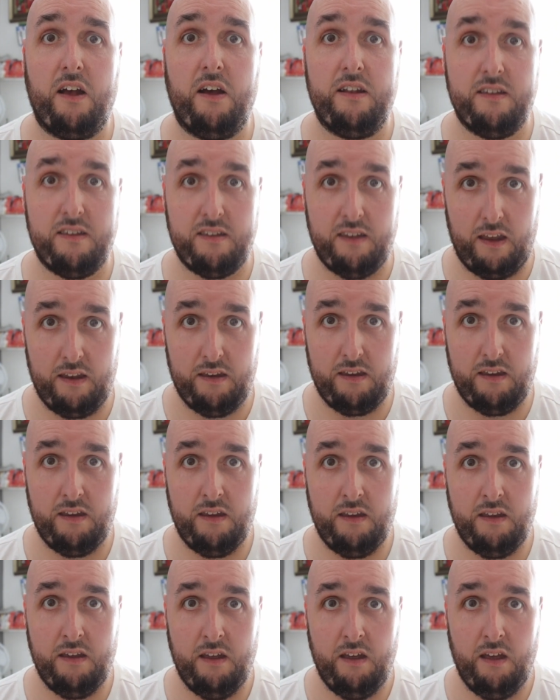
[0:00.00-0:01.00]
consent,
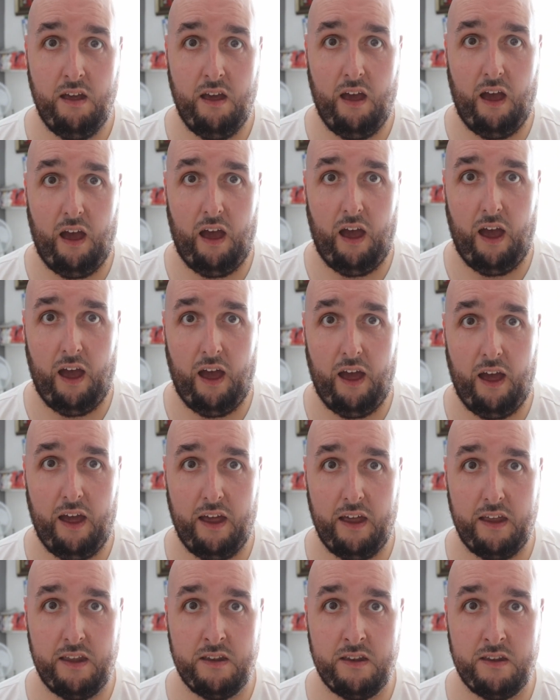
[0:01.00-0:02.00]

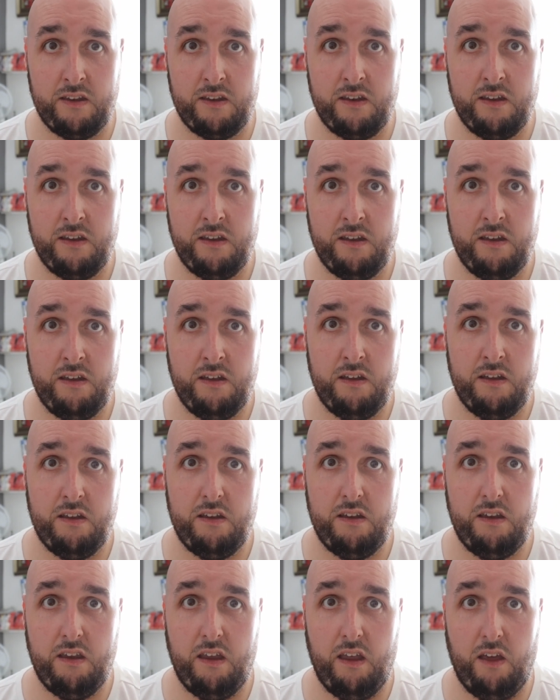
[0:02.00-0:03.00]
and
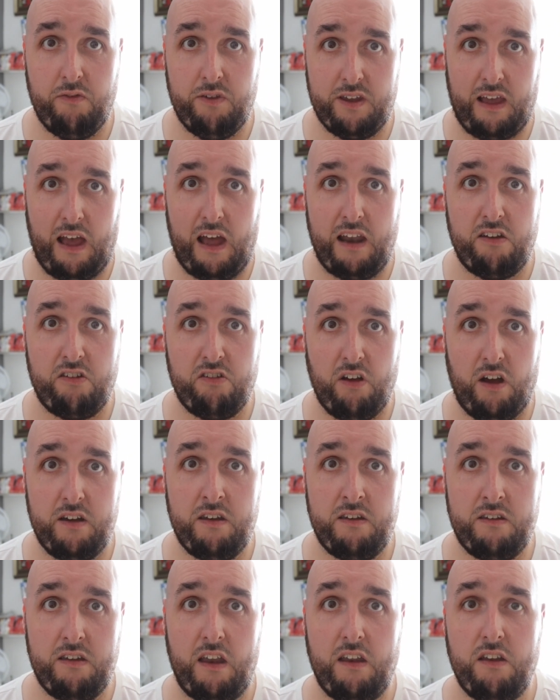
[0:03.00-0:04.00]
if it's a candid
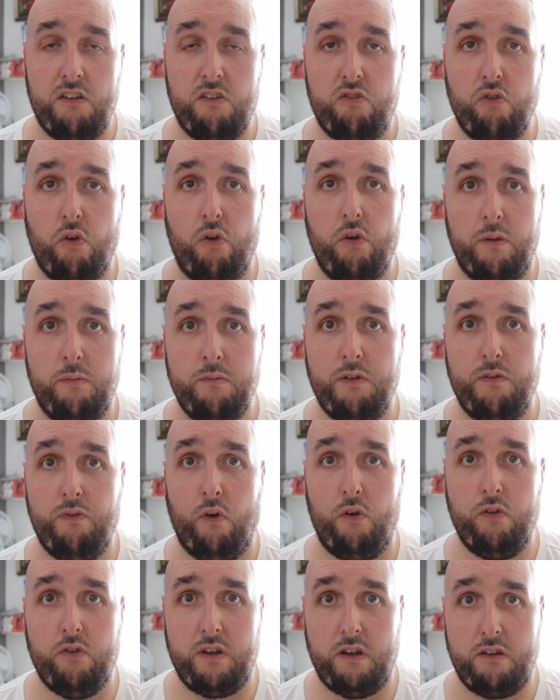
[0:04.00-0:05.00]
shot, then show them the
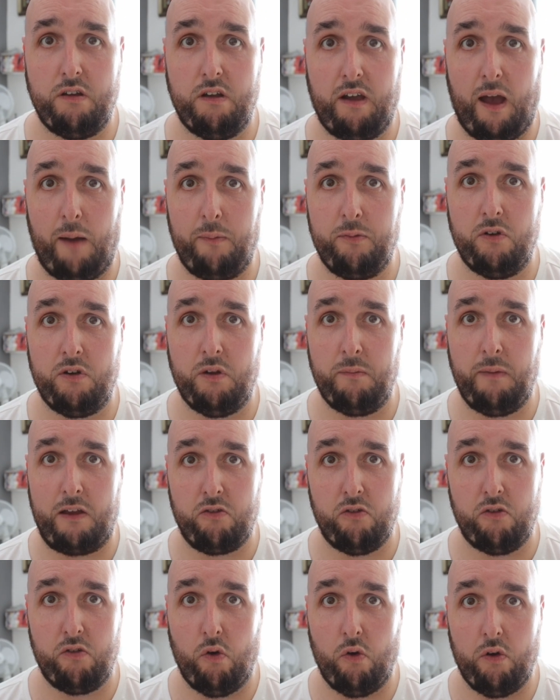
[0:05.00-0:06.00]
photo that you captured and
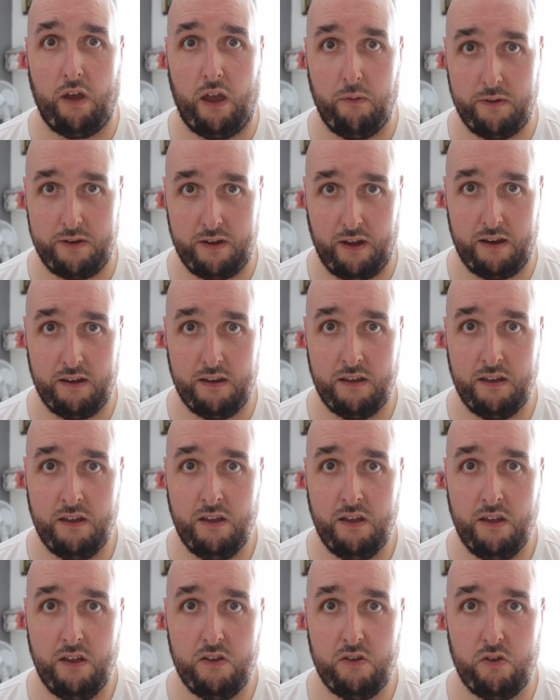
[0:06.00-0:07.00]
make sure they're okay with that.
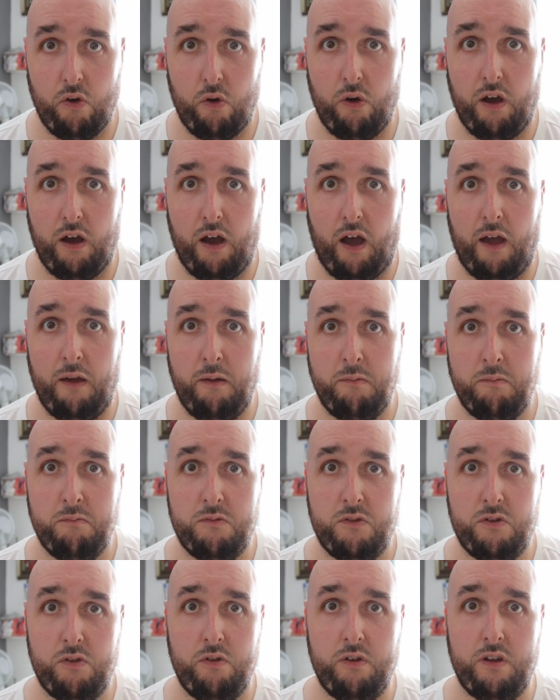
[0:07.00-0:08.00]
So
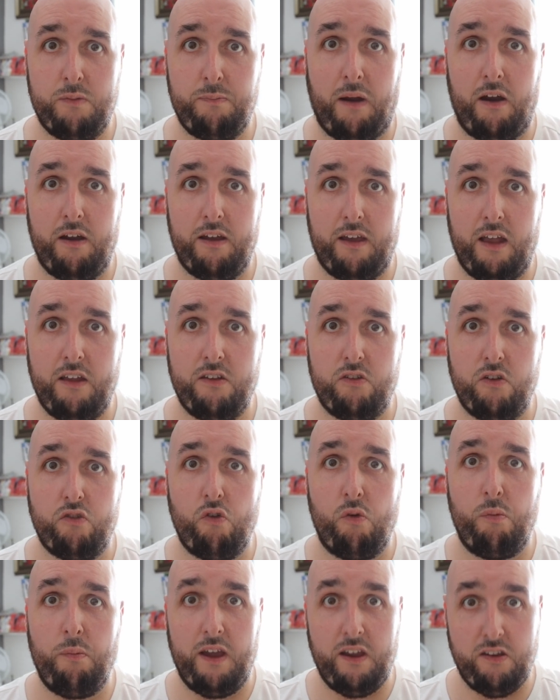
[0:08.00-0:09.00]
I'm doing this part again just
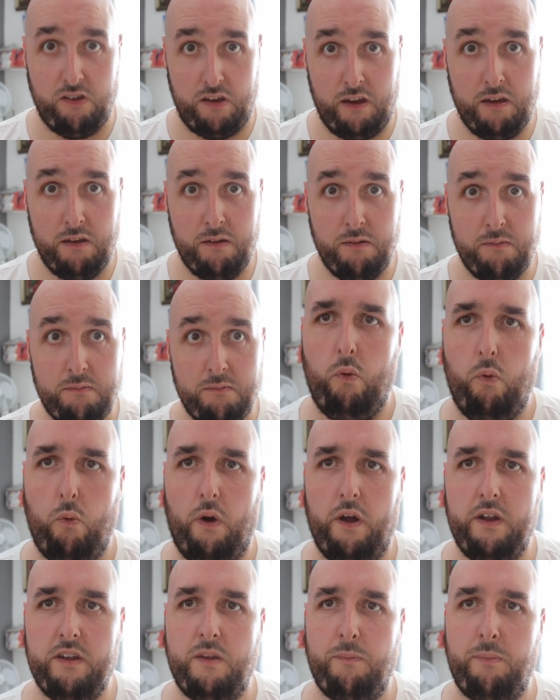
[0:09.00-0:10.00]
to remind you.
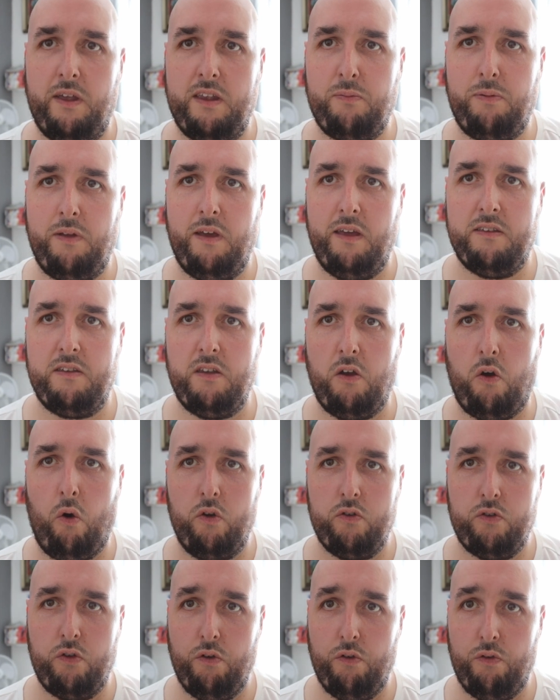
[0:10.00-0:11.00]
What is the best place to
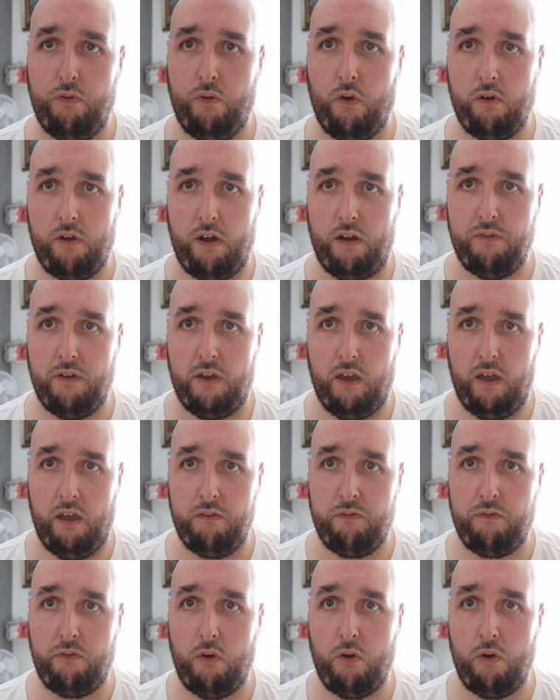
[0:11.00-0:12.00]
go to photograph
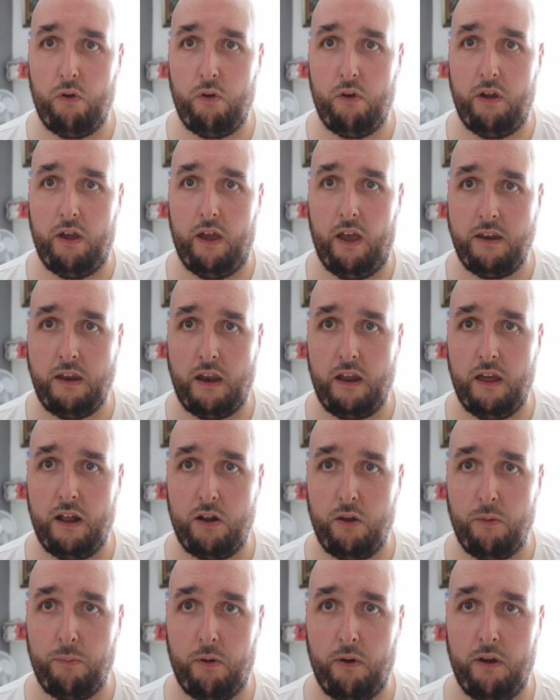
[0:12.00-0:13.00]
if you're in a
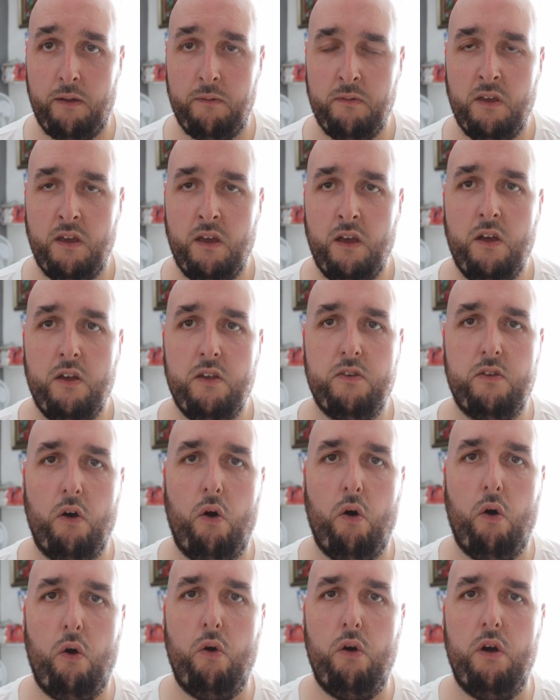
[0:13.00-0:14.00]
nightclub, right?
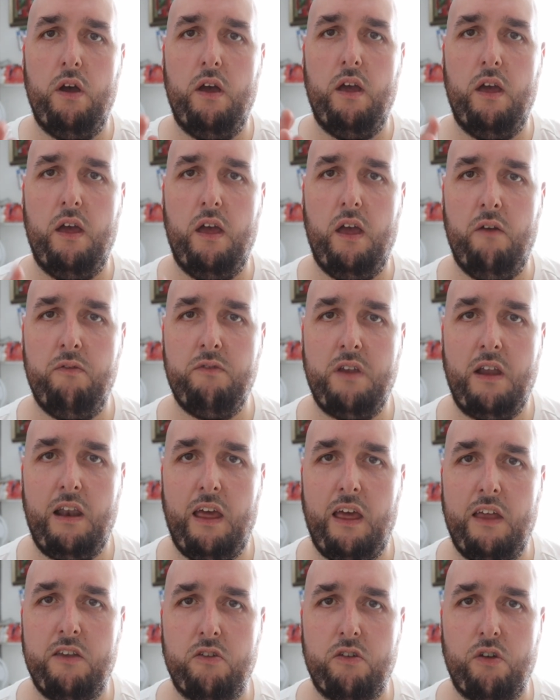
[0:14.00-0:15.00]
So if the
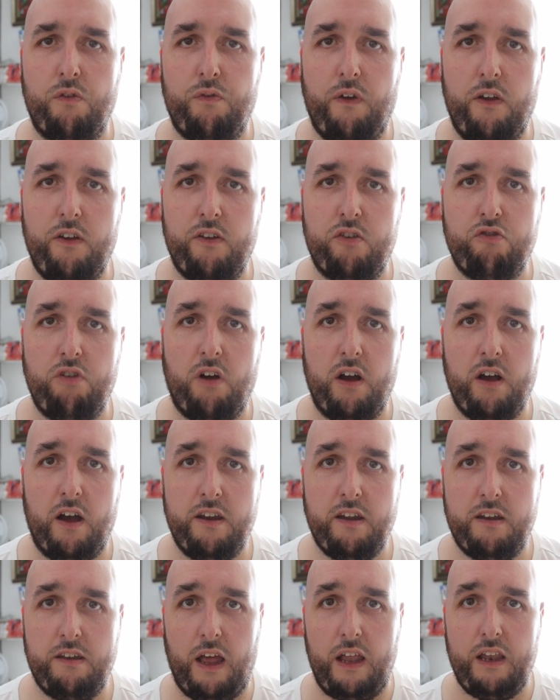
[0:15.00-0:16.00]
lasers are very strong
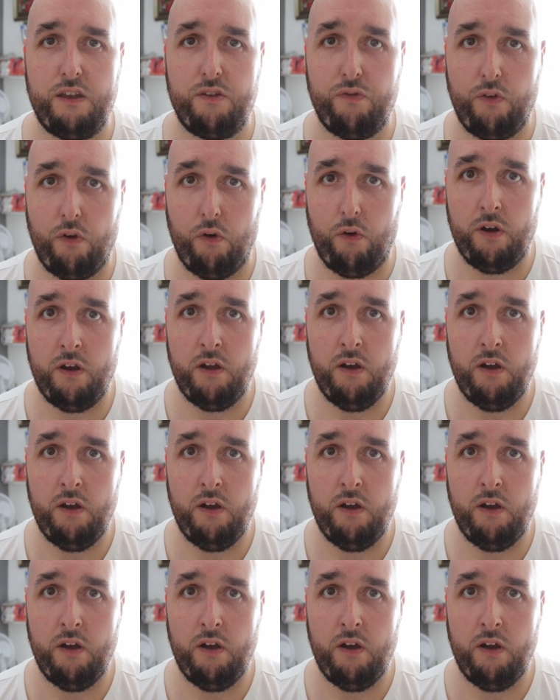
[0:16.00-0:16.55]
on the dance floor,